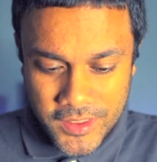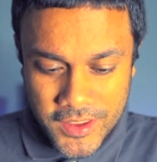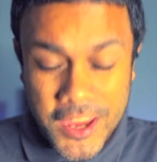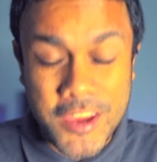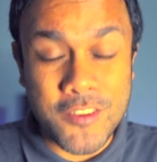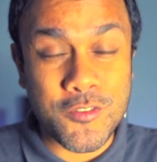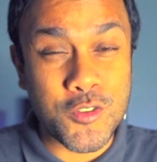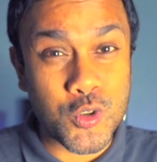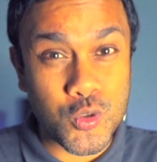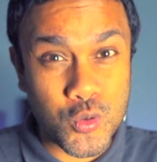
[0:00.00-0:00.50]

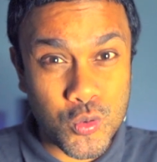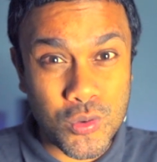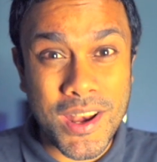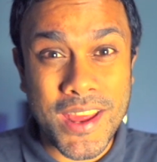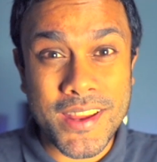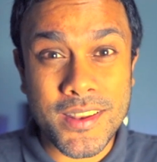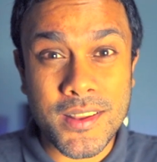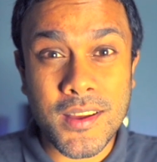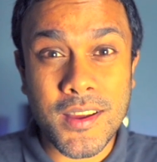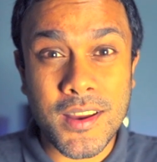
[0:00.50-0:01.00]
If you do
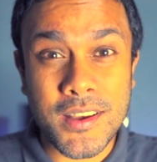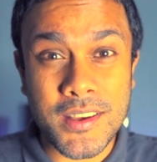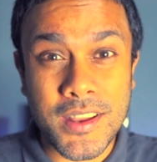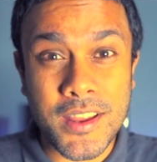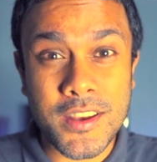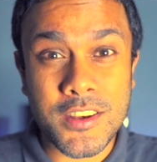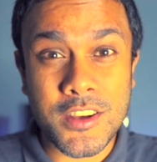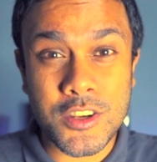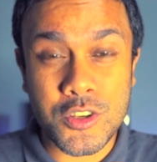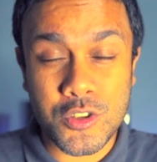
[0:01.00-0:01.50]
like the
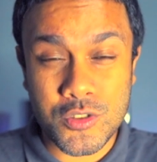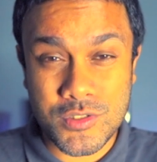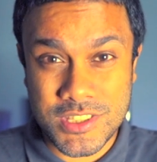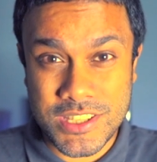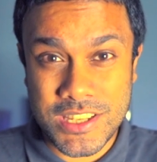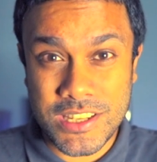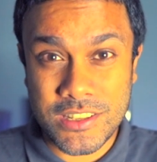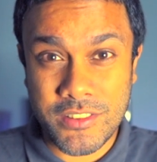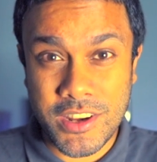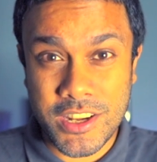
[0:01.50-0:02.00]
content that you're
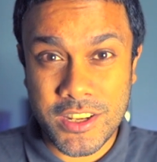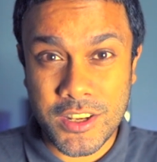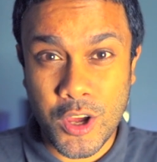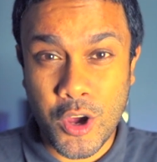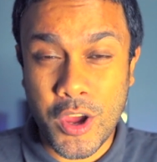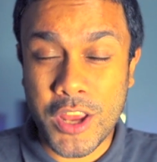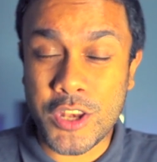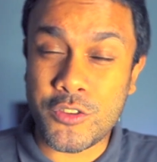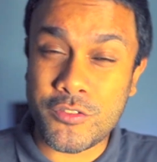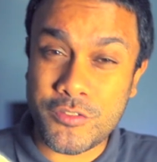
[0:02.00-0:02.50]
seeing right
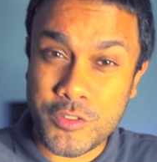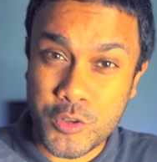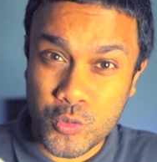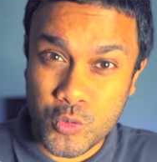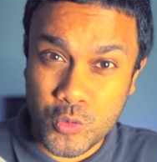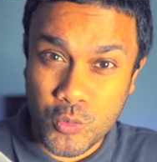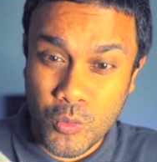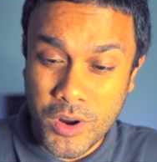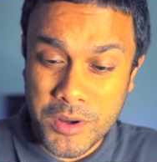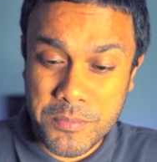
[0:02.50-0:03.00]
now, and if you
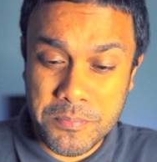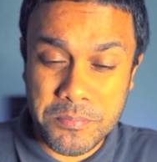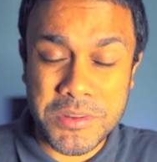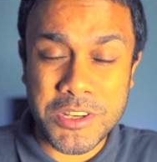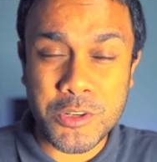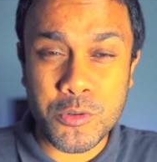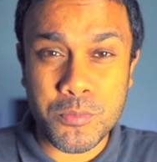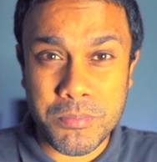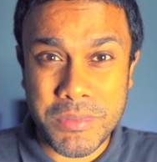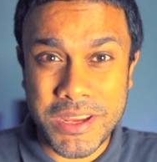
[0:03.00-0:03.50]
want me
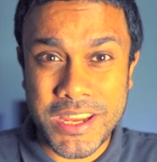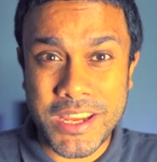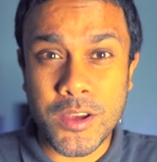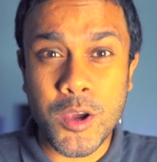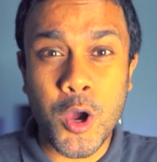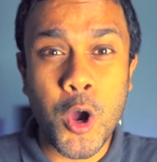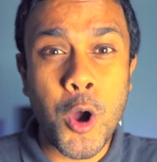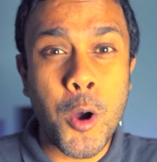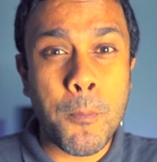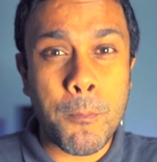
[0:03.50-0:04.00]
to make
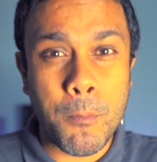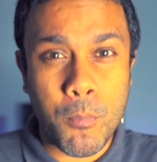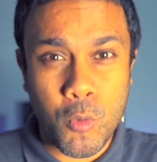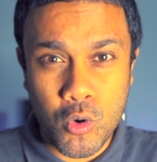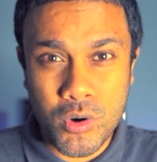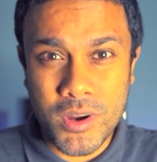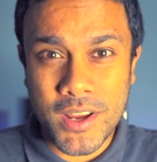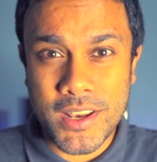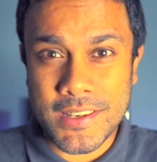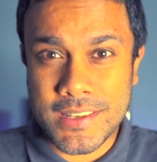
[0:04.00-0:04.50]

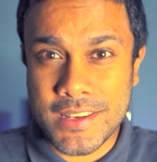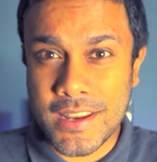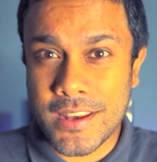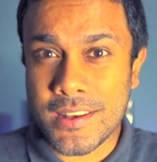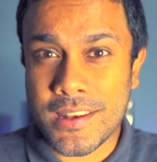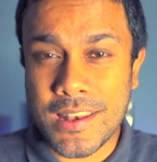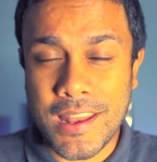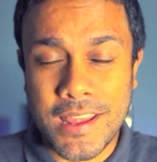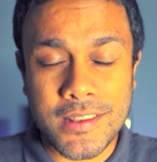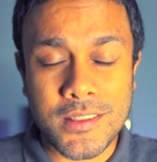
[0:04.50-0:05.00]
more
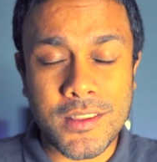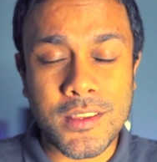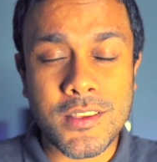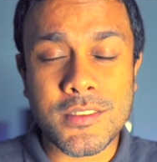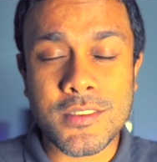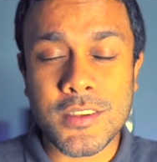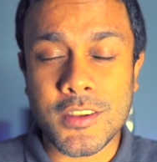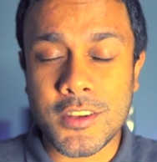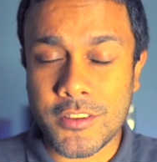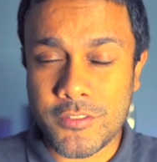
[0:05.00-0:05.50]
content like
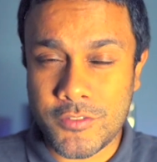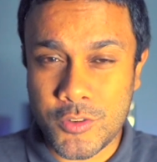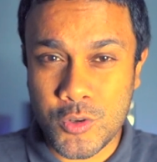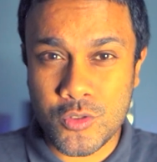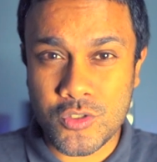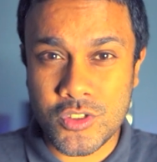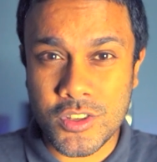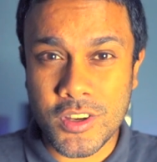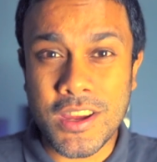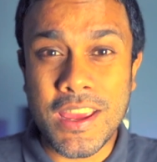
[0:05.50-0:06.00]
this in the
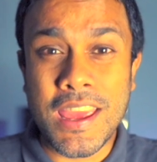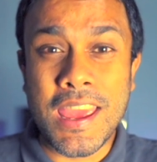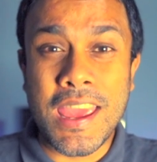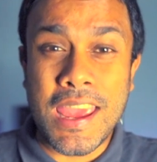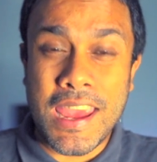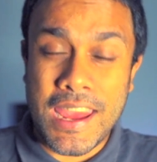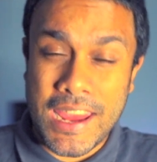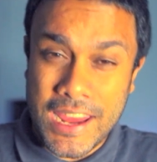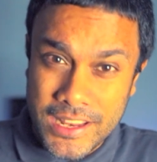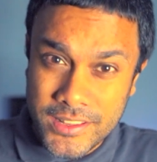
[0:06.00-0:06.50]
future,
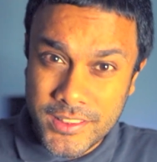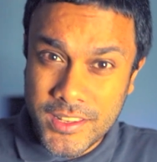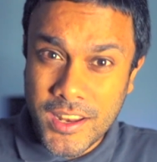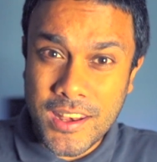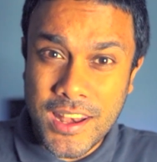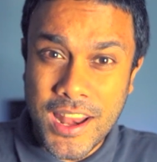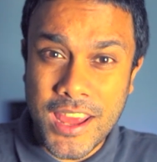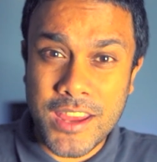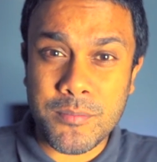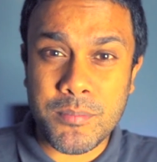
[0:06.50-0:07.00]
hit
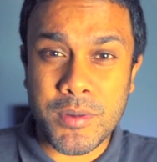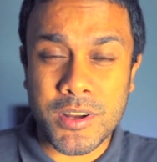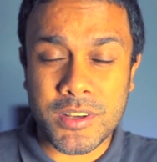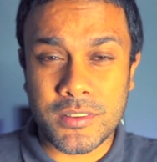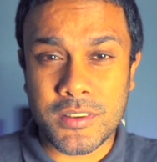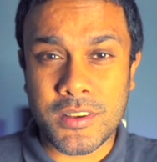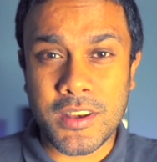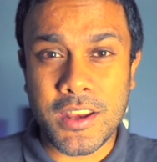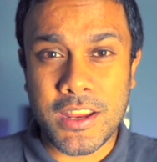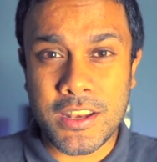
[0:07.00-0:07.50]
that like
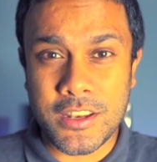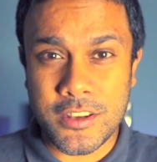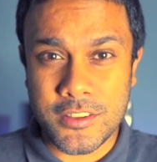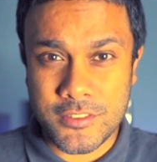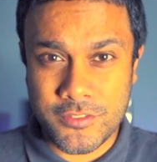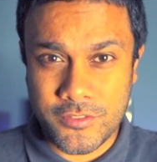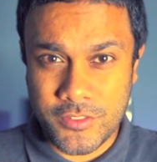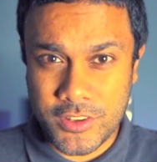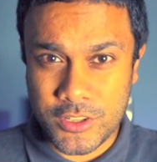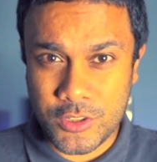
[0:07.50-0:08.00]
button in
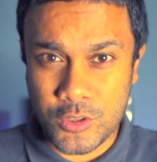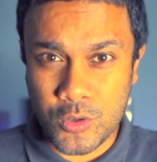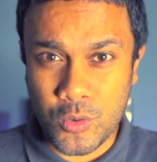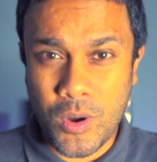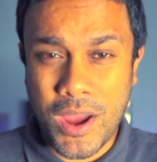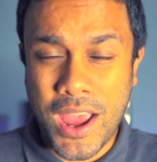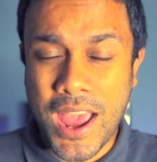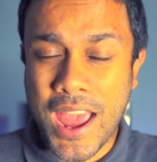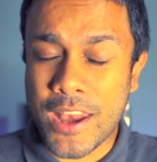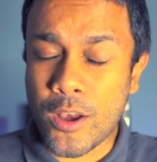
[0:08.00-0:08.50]
this
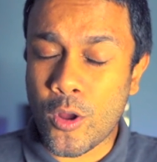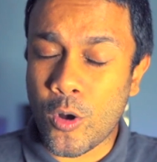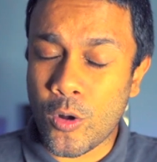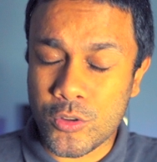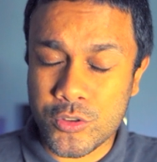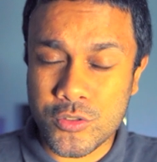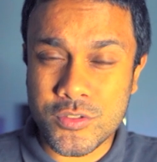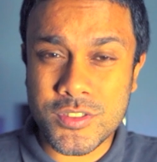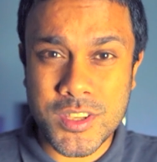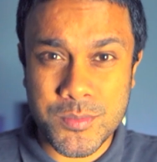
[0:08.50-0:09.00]
video and
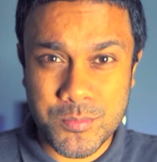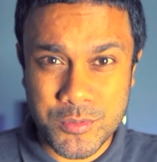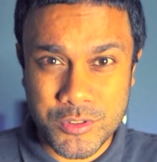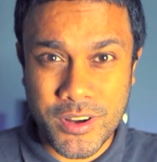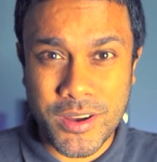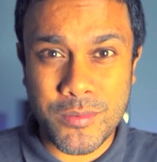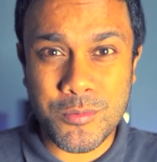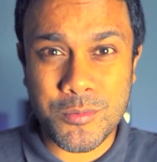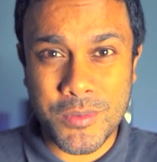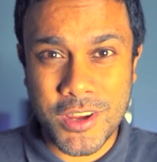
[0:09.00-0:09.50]
also
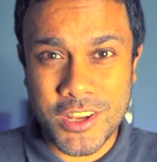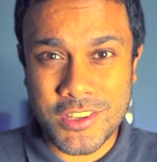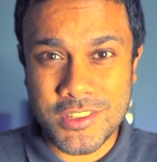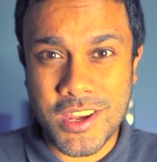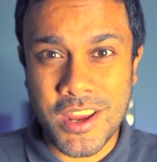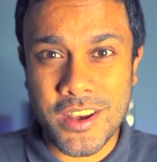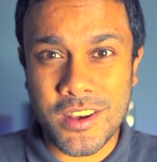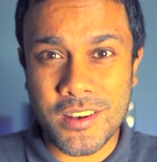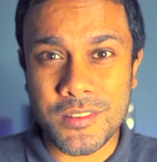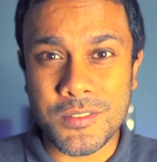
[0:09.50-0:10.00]
subscribe to my
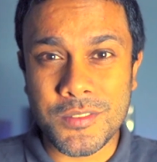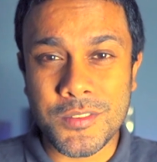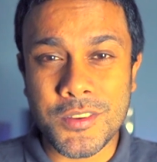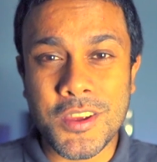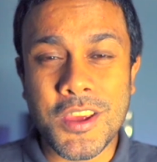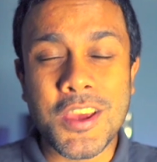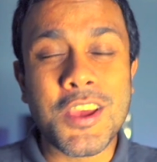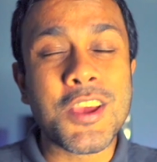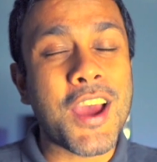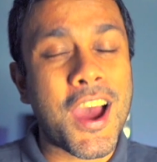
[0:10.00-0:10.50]
channel.
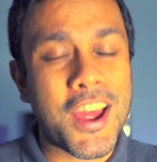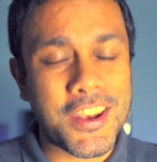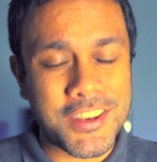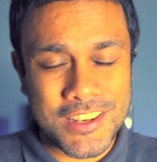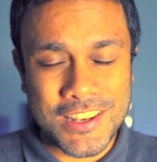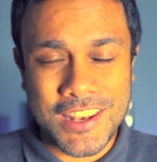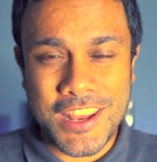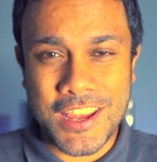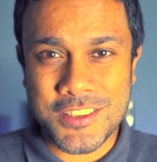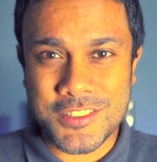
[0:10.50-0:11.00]

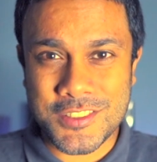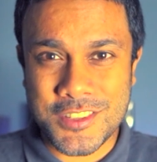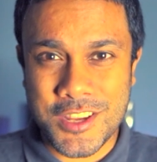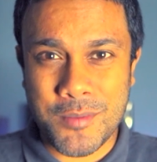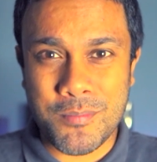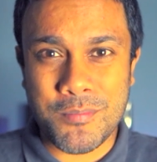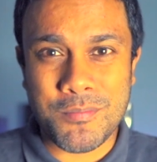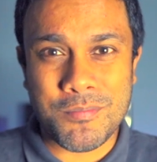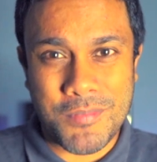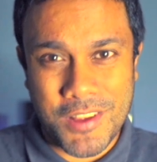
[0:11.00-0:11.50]
Until next
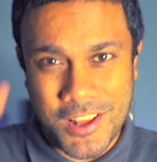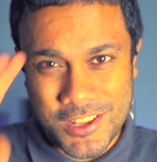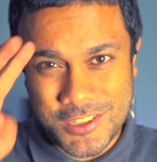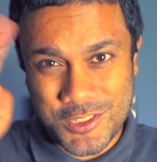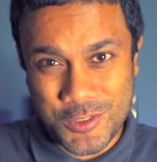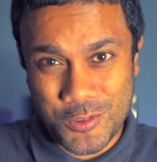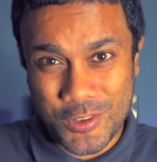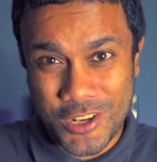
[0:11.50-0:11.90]
time, I'll see you